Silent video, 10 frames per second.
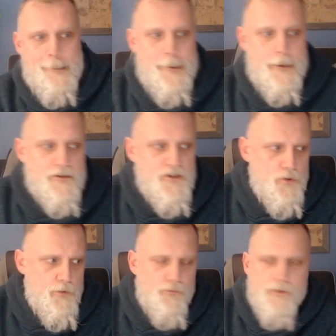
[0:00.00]
2 or
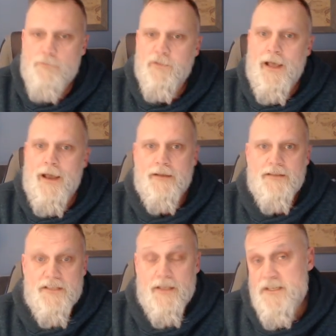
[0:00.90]
3 black
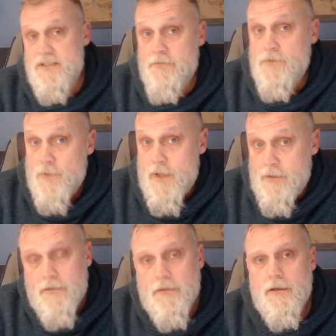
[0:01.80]
to like 7 red.
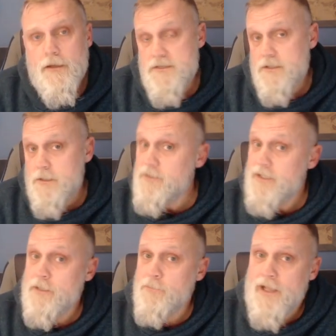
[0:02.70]
I was still able to get
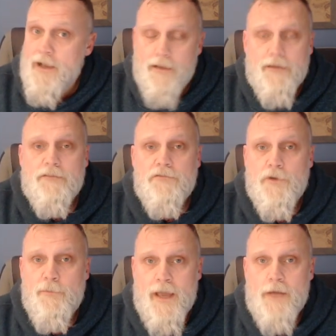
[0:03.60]
a black for
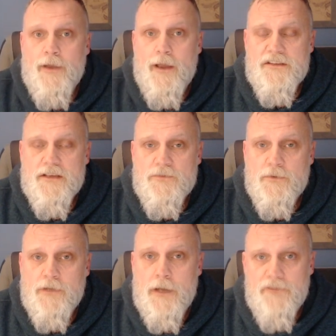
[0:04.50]
battery access one
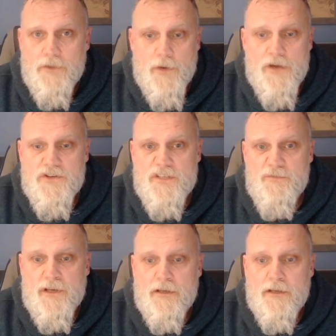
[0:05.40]
time for the Russians, but